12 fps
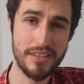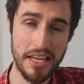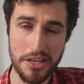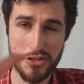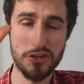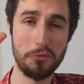
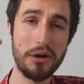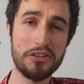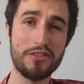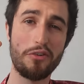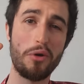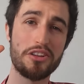Thank you so
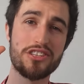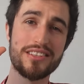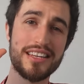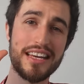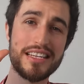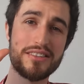much for watching
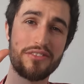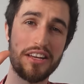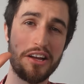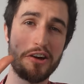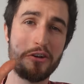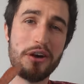today's
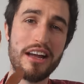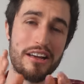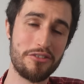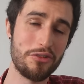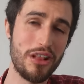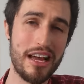video.
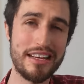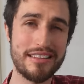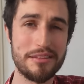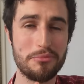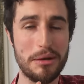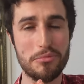If you
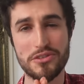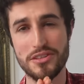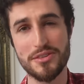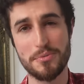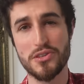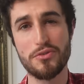liked it, remember
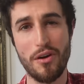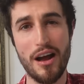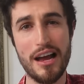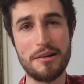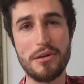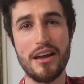to
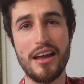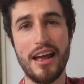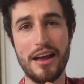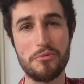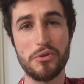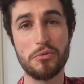subscribe
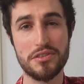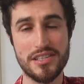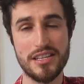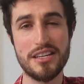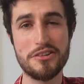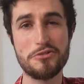and we will
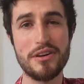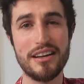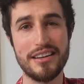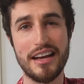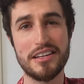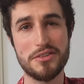see you
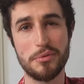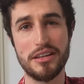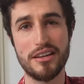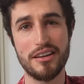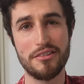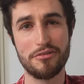next
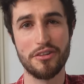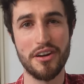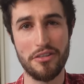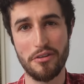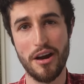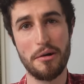week for another